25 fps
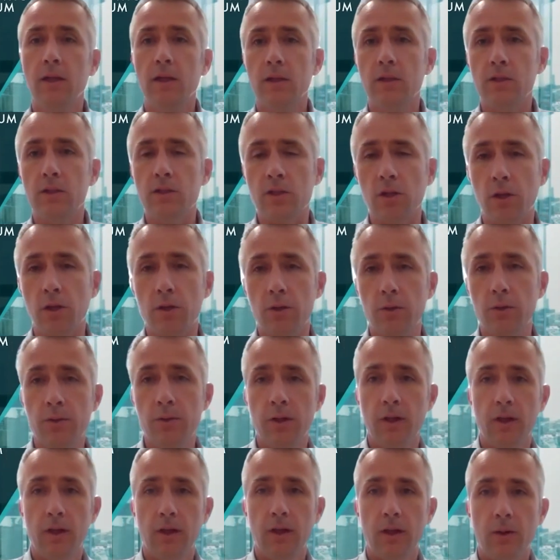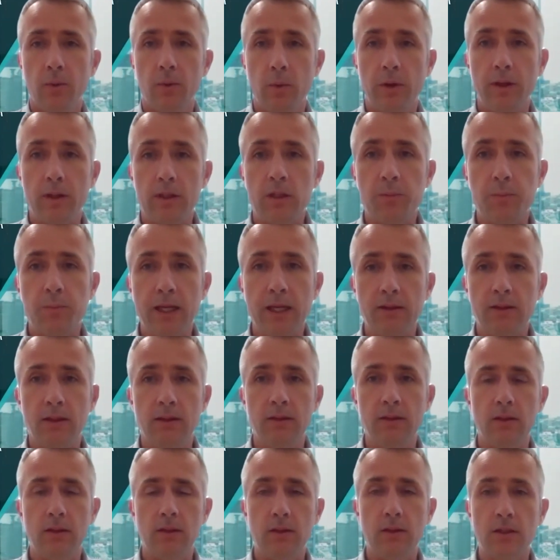So we're
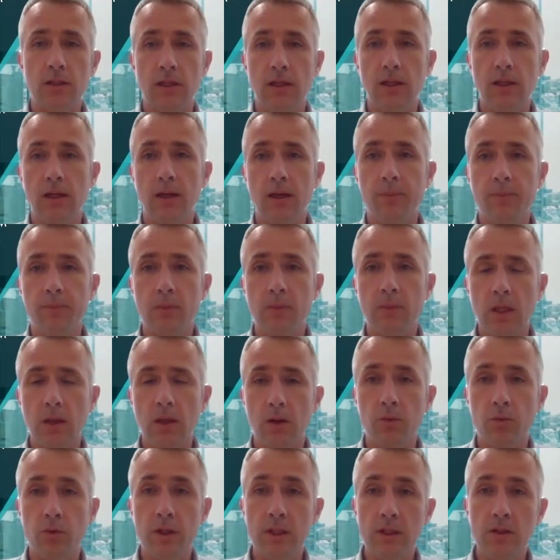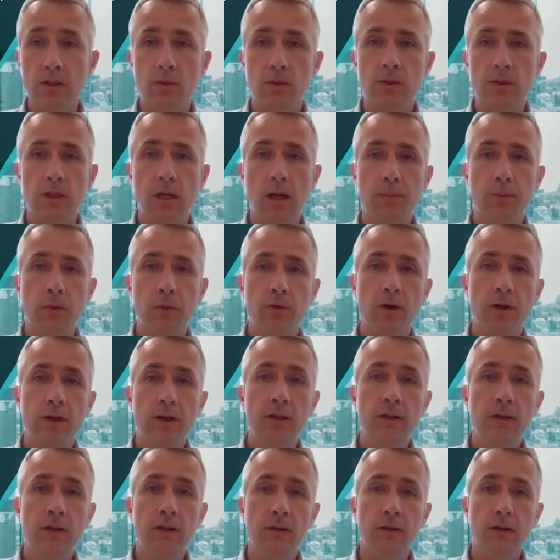expecting to see a resource
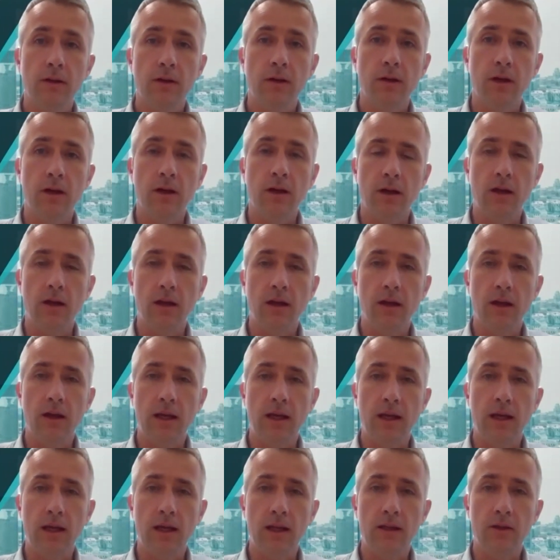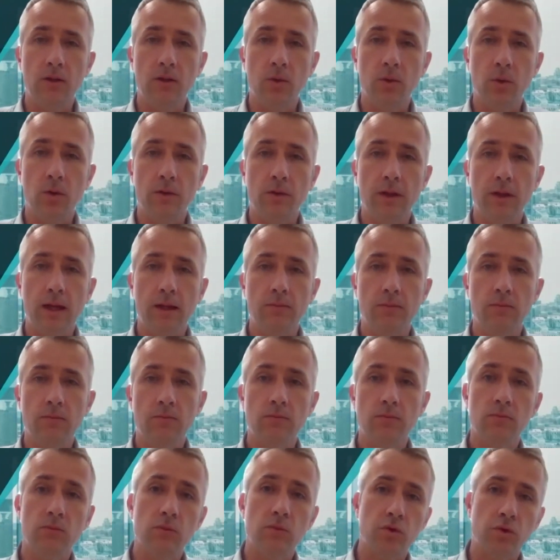upgrade, and all of that
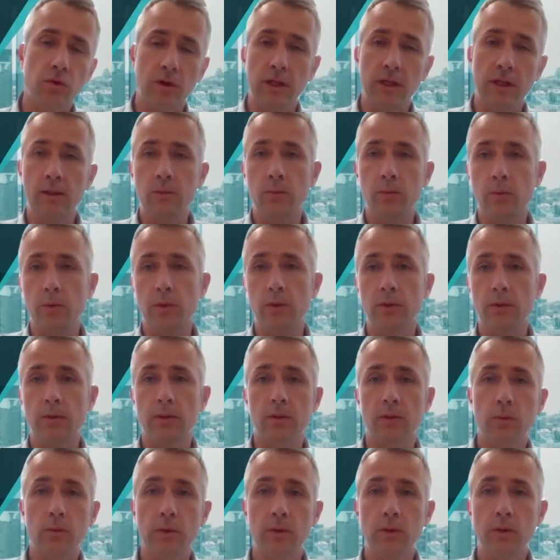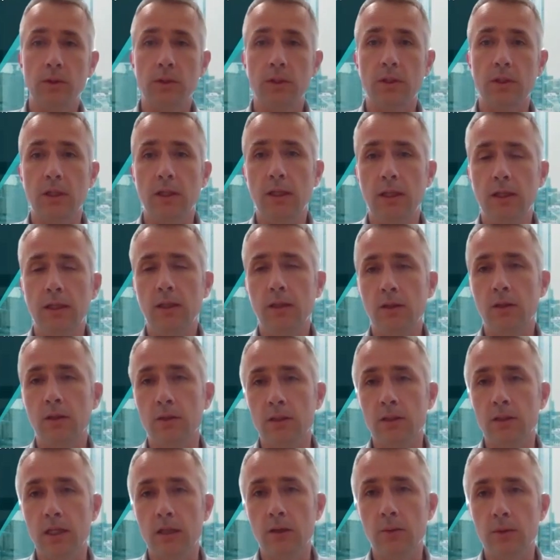drilling will see
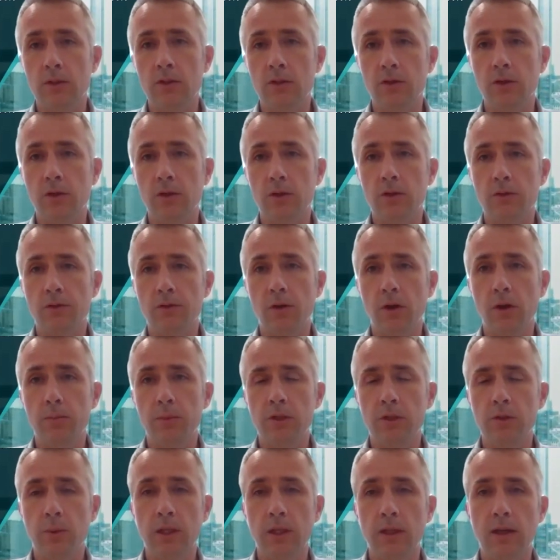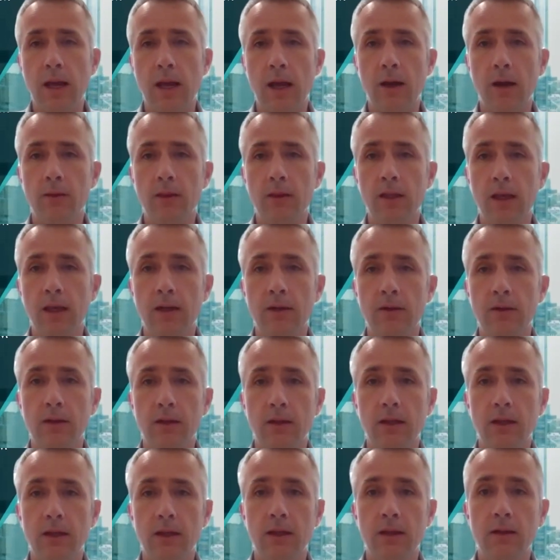continuous news flow between now and the end of the
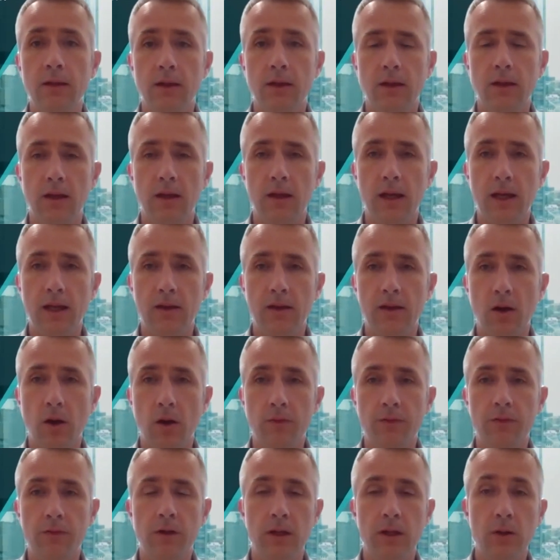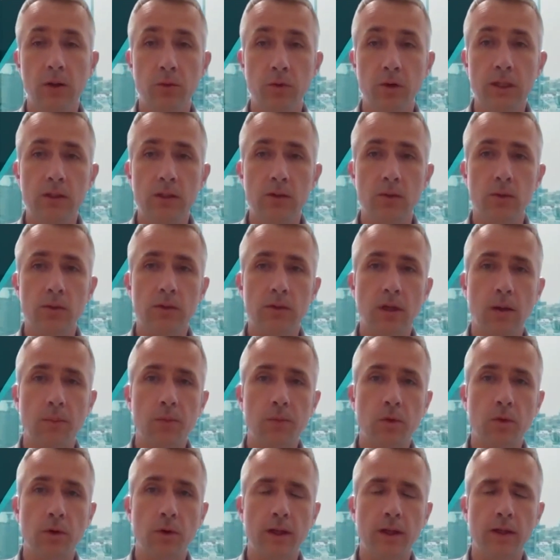year, and hopefully a resource
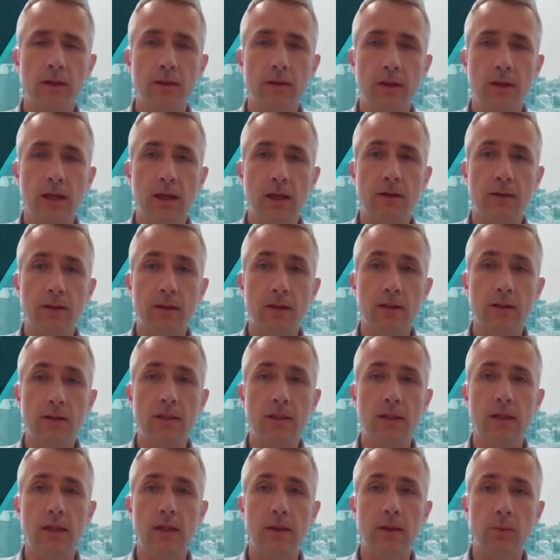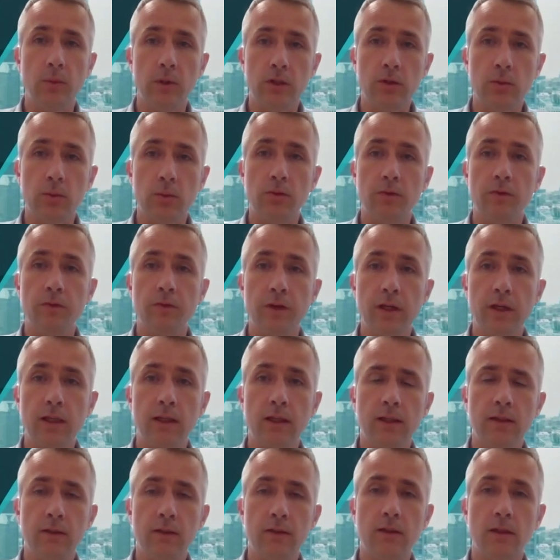upgrade at the end of this year, which will feed
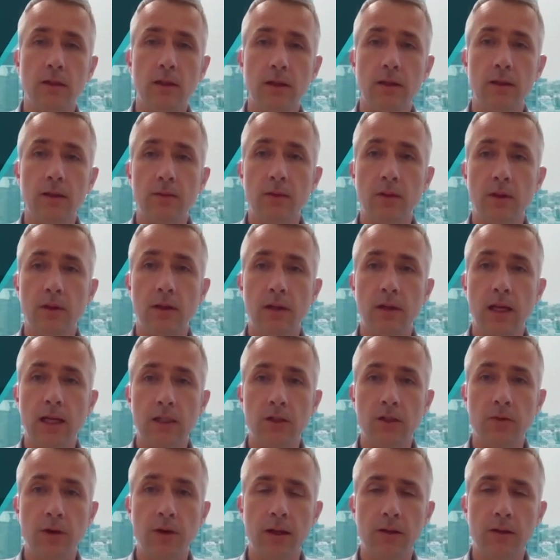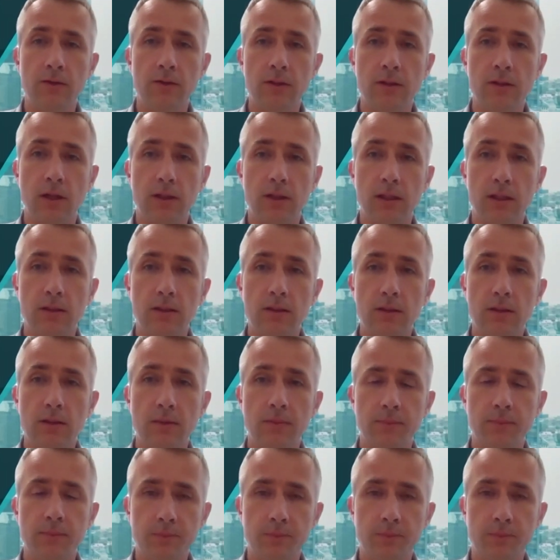into the next round of studies.